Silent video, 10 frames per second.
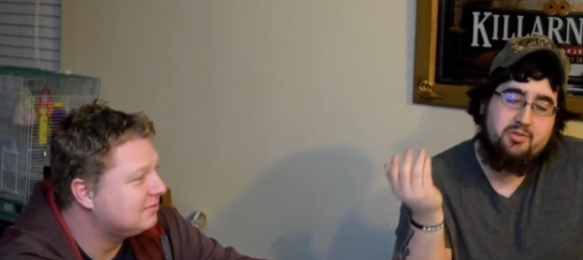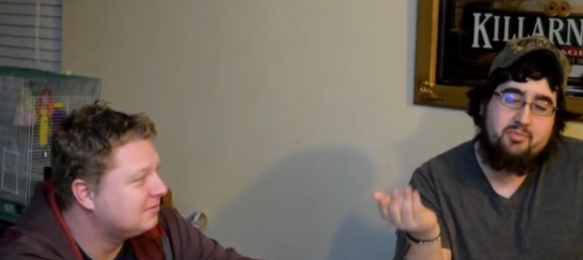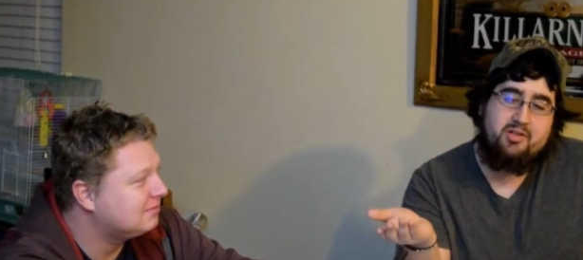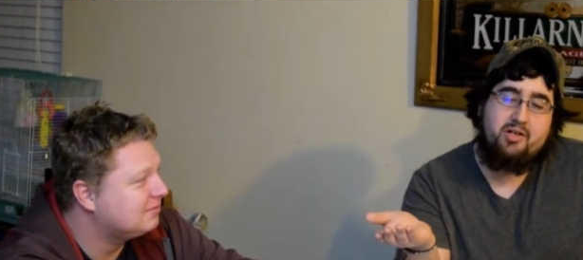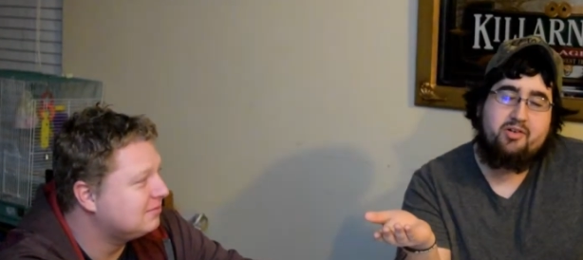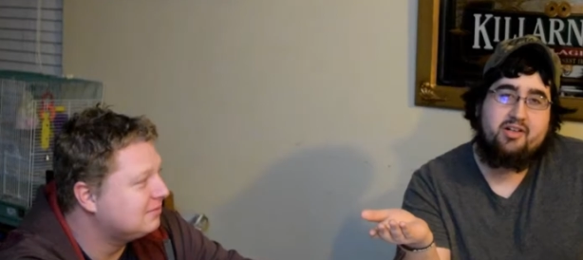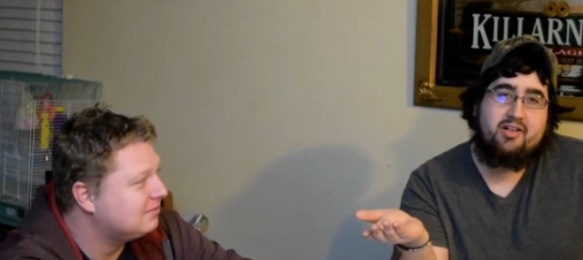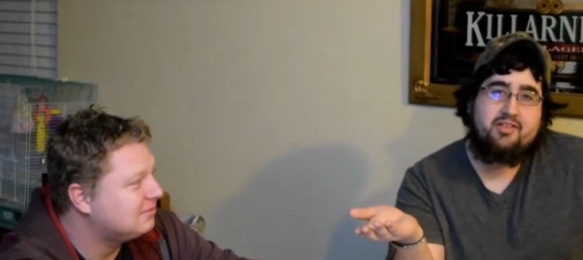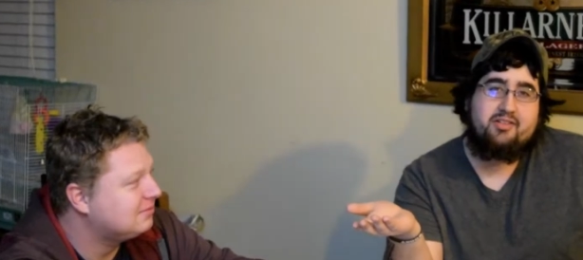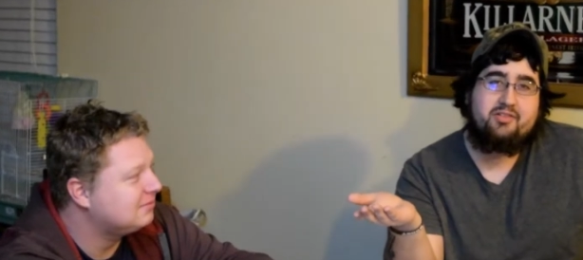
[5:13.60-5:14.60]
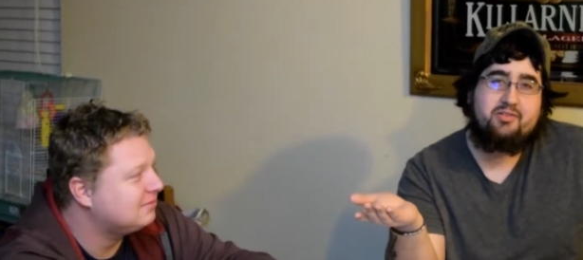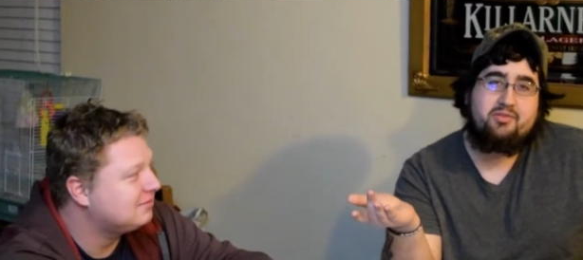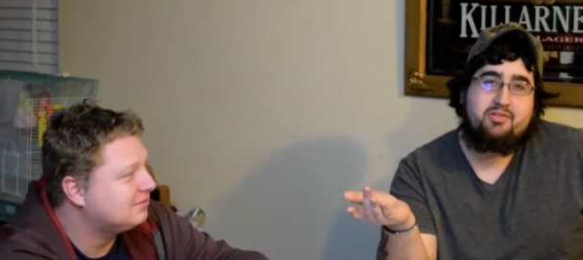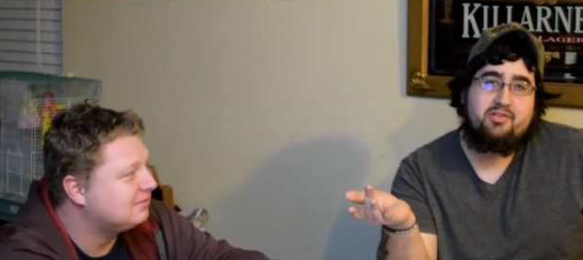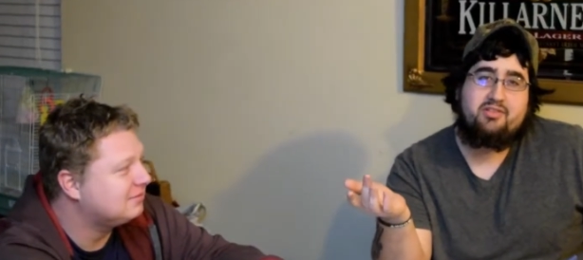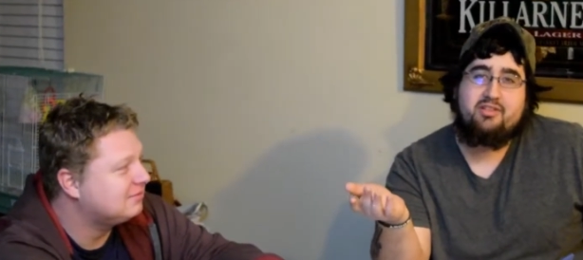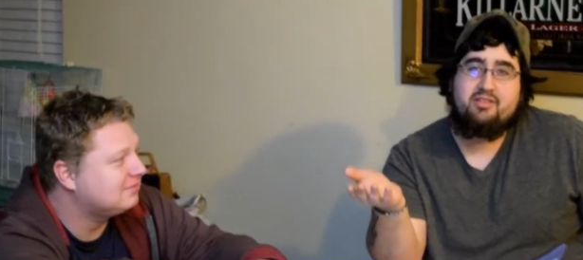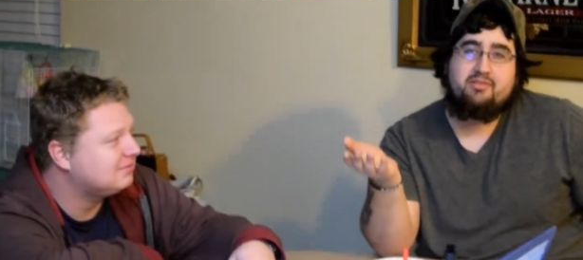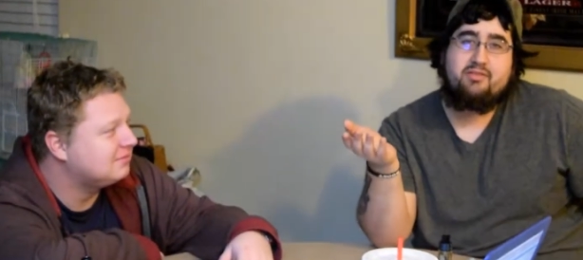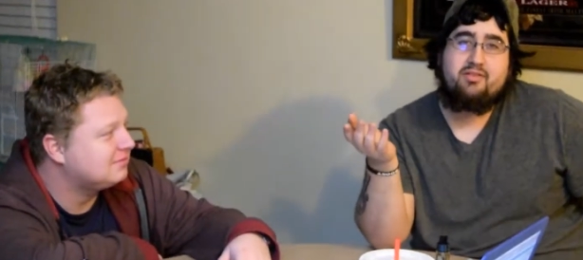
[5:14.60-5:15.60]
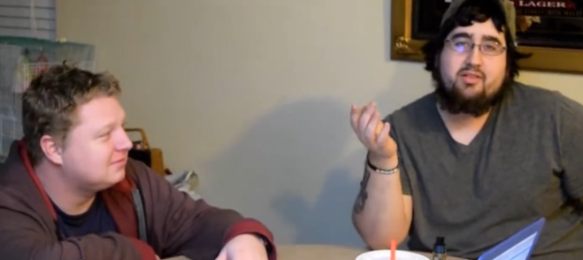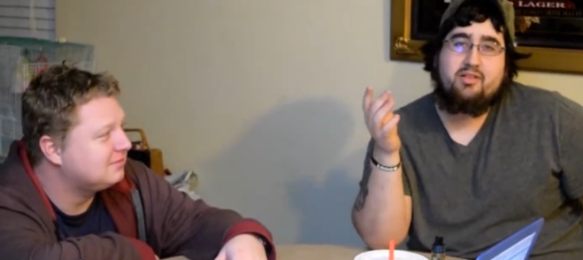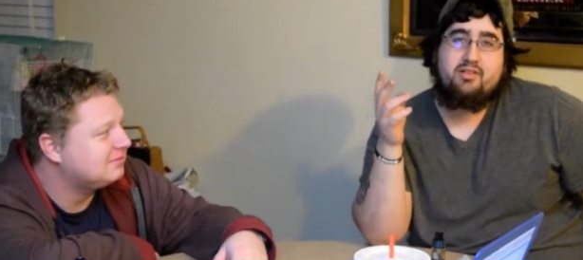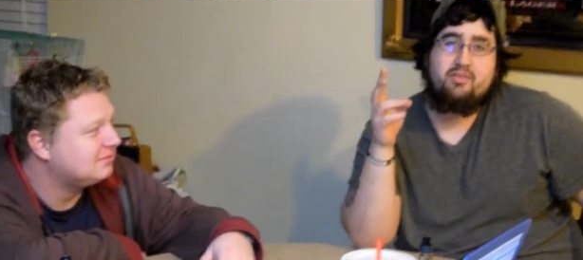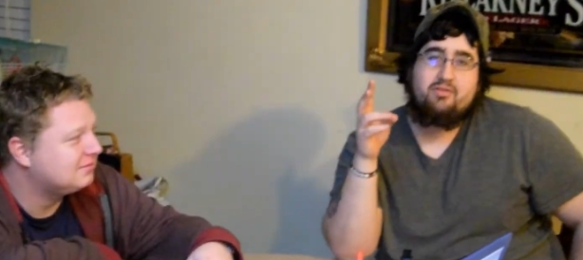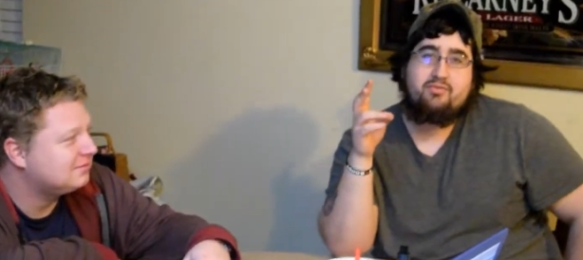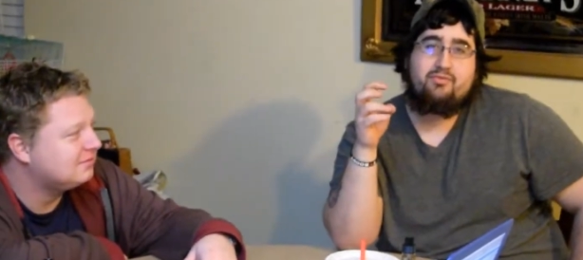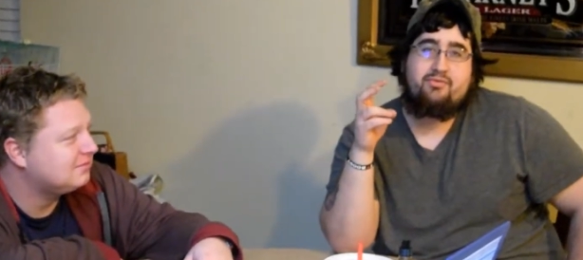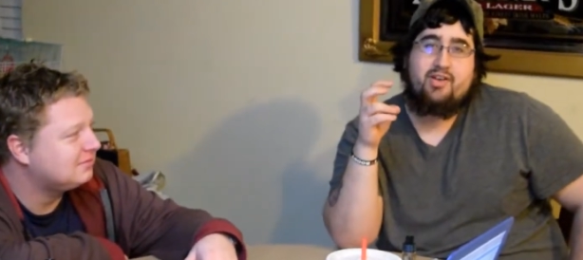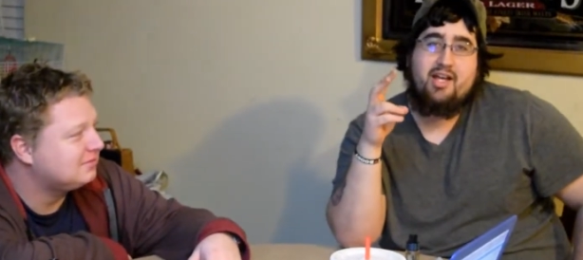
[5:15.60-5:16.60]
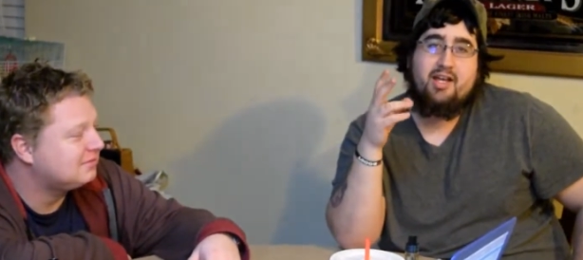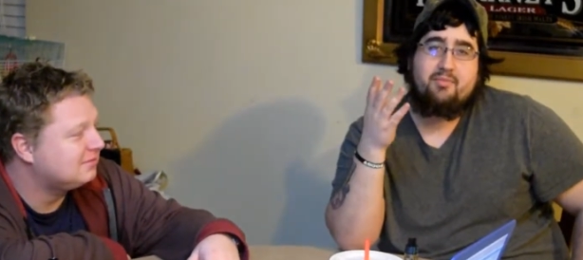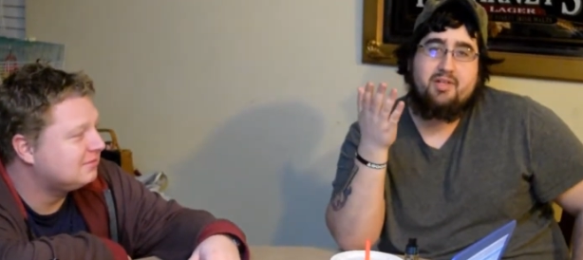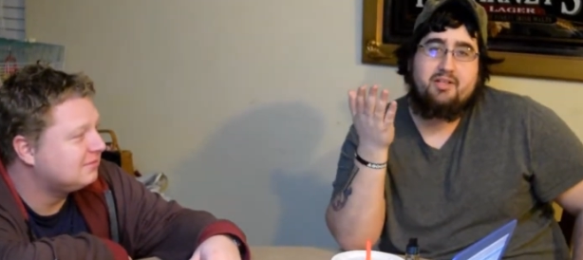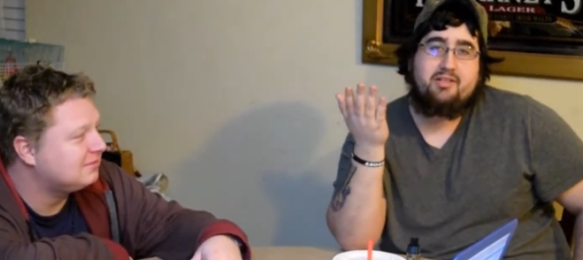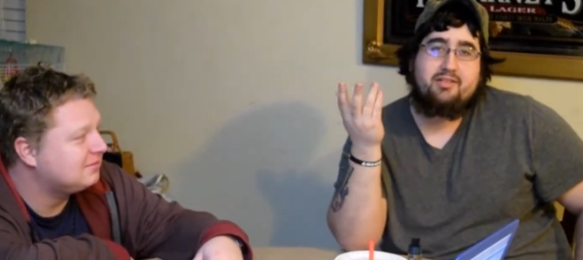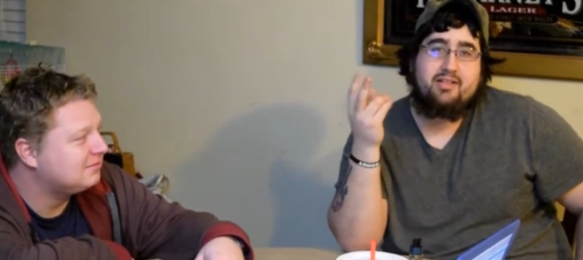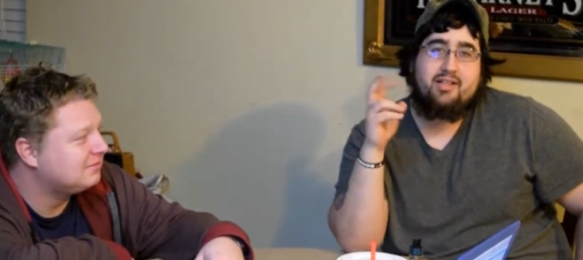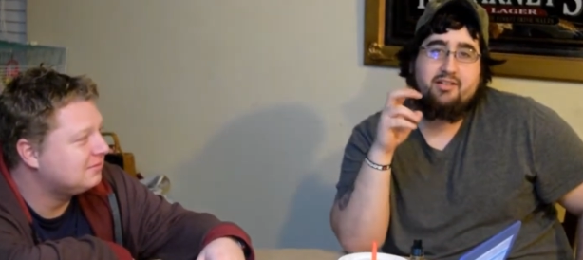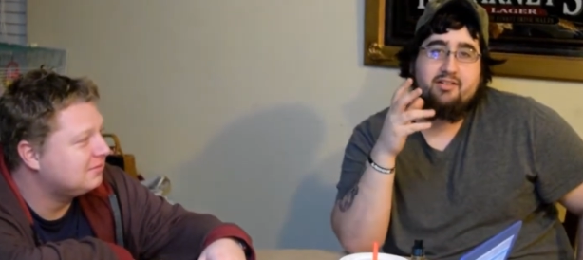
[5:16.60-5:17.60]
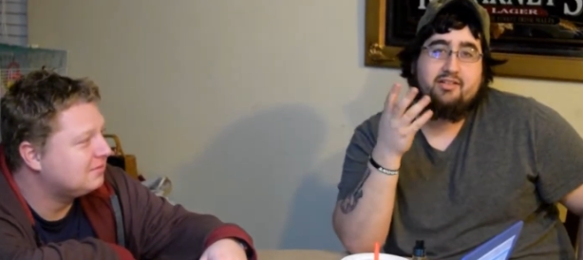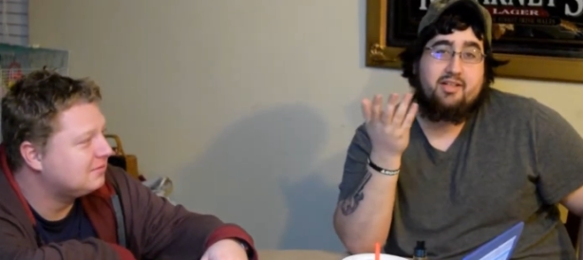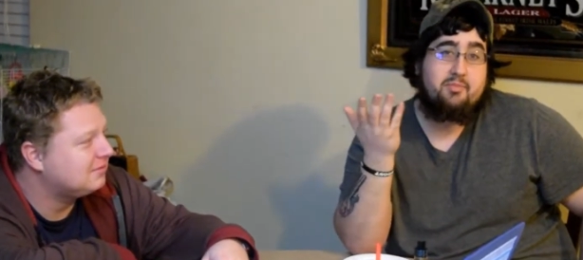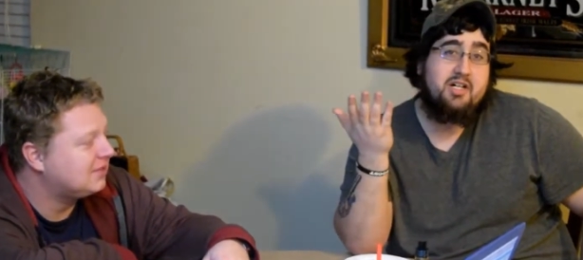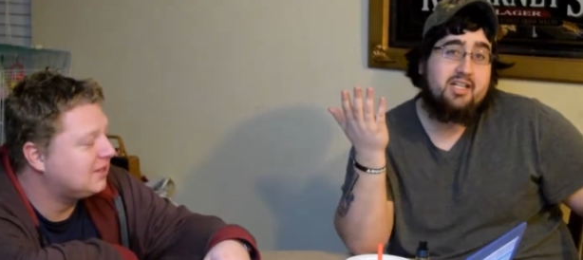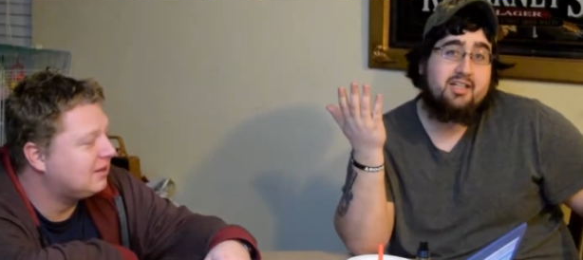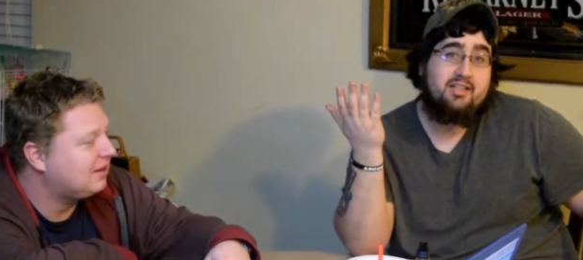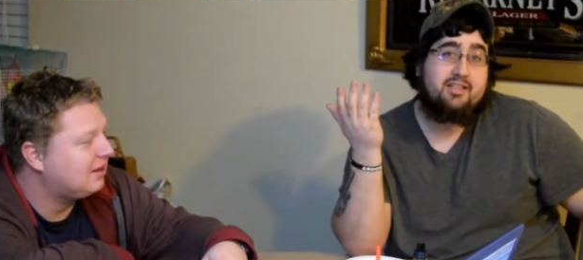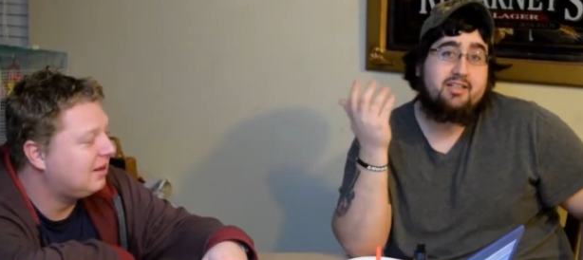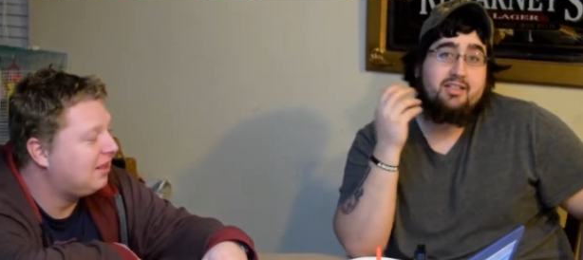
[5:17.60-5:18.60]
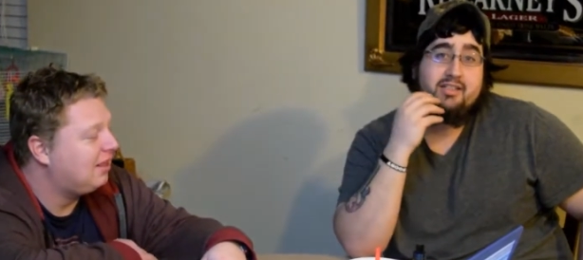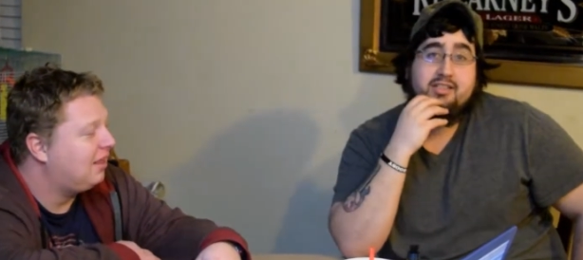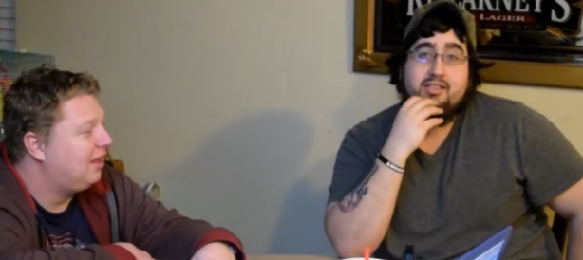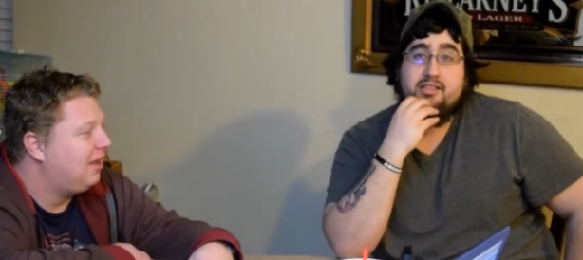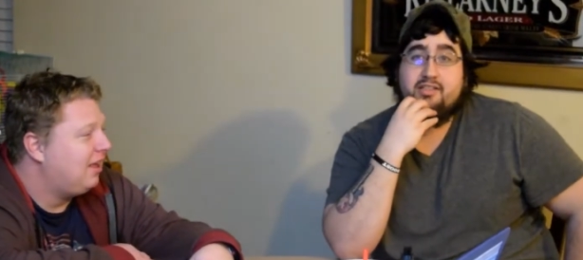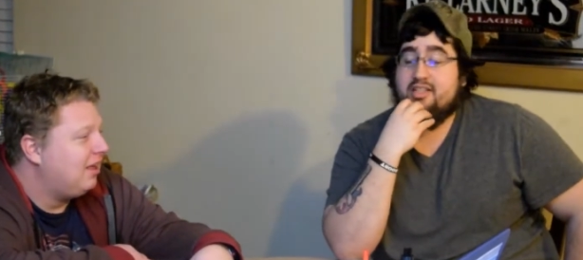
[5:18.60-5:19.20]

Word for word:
Speaker 1: But Logan also uses his fame and I guess you can say money to